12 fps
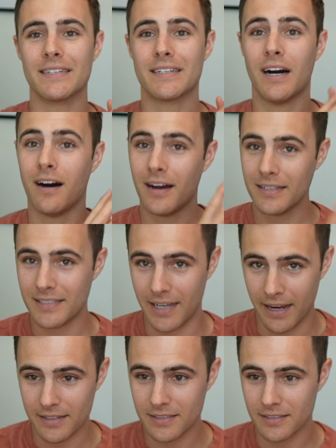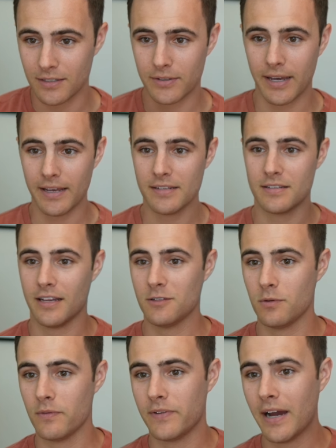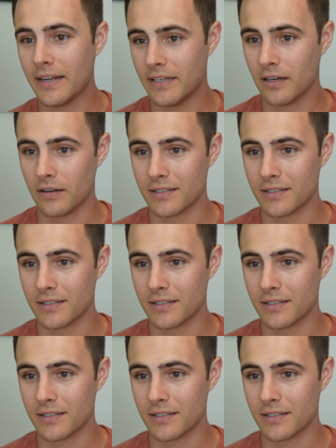context, okay? So that's what we've got here